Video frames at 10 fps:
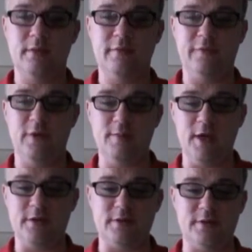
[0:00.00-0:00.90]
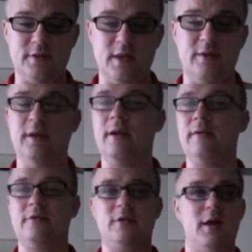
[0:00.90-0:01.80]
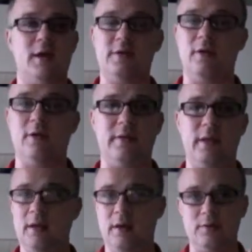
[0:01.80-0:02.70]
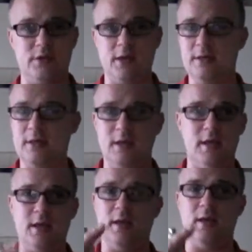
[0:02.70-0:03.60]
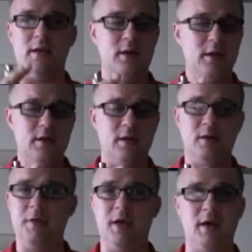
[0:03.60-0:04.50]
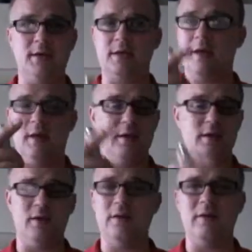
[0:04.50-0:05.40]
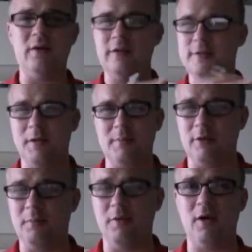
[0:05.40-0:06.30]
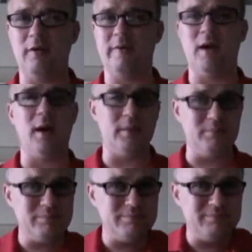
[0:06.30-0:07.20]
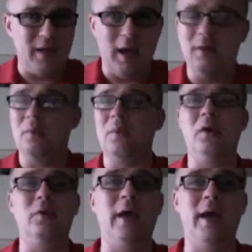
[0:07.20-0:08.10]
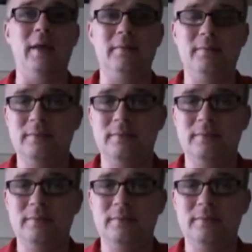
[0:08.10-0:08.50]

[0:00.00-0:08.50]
Freemasons, now, there's a lot of talk that, Jay-Z and Beyonce and all these people are part of it. I don't know that.